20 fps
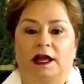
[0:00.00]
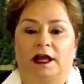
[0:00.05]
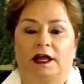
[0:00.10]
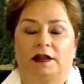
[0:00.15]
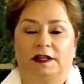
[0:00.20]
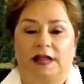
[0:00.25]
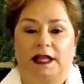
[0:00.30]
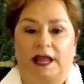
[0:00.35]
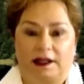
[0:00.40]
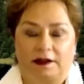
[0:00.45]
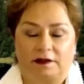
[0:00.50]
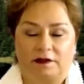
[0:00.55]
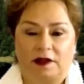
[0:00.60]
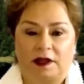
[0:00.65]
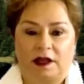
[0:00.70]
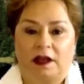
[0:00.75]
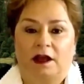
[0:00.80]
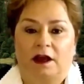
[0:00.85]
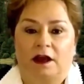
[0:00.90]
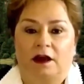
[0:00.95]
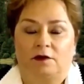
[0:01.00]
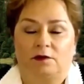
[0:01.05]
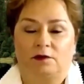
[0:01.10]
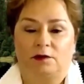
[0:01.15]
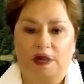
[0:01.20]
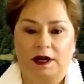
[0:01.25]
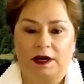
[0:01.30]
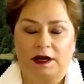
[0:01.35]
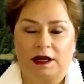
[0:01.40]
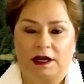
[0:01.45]
and then
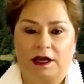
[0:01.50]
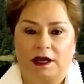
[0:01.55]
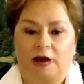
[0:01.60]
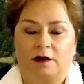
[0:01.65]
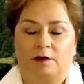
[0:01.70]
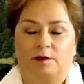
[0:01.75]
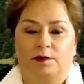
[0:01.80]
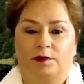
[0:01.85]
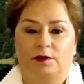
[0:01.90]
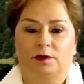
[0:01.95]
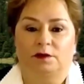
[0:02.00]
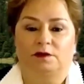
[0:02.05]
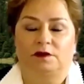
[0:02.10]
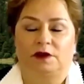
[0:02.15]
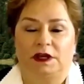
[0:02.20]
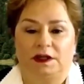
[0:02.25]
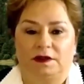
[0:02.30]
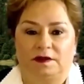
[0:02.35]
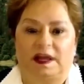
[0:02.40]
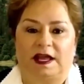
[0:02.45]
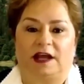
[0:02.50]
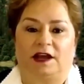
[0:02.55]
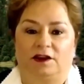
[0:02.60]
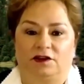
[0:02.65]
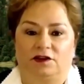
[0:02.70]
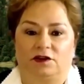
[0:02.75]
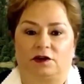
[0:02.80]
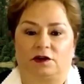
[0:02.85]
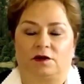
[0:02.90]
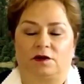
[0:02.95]
really put in
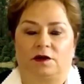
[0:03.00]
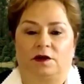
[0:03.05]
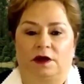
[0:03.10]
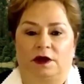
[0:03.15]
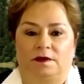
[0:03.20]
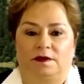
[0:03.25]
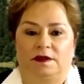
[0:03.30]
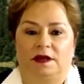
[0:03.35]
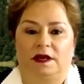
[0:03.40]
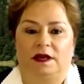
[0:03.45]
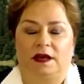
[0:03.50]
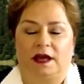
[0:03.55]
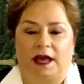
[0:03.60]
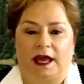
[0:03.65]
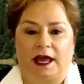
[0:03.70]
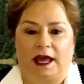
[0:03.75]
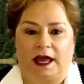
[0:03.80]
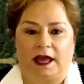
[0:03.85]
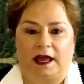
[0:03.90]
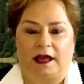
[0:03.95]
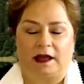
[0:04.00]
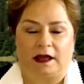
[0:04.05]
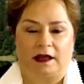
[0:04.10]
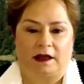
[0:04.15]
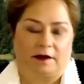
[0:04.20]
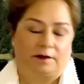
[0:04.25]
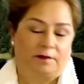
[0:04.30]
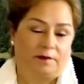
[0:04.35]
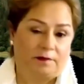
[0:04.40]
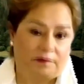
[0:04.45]
danger
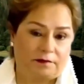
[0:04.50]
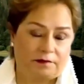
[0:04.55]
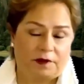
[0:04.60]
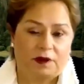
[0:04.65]
the